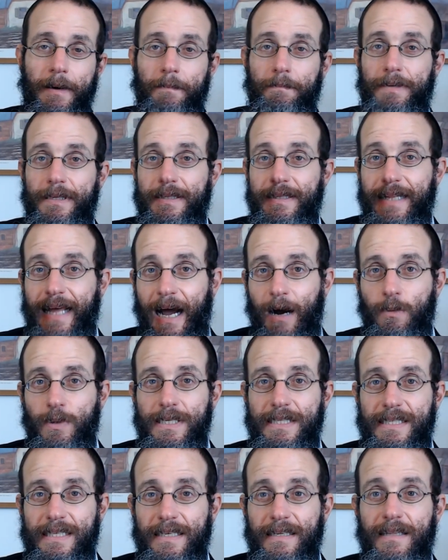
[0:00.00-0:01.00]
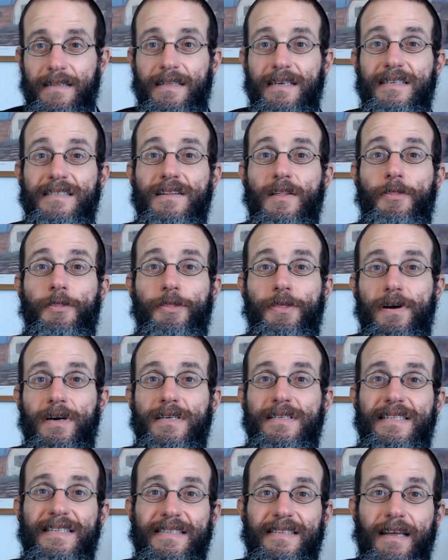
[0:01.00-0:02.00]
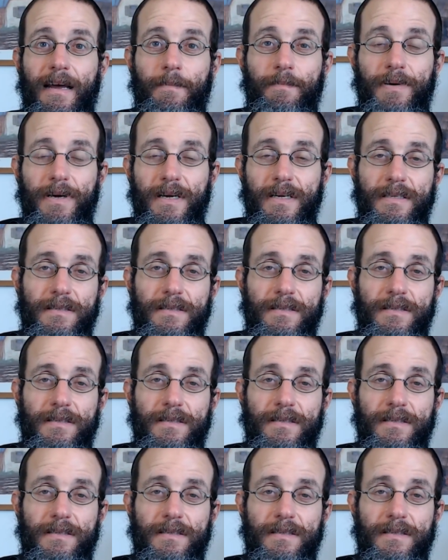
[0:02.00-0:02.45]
But now we see that there's a third step.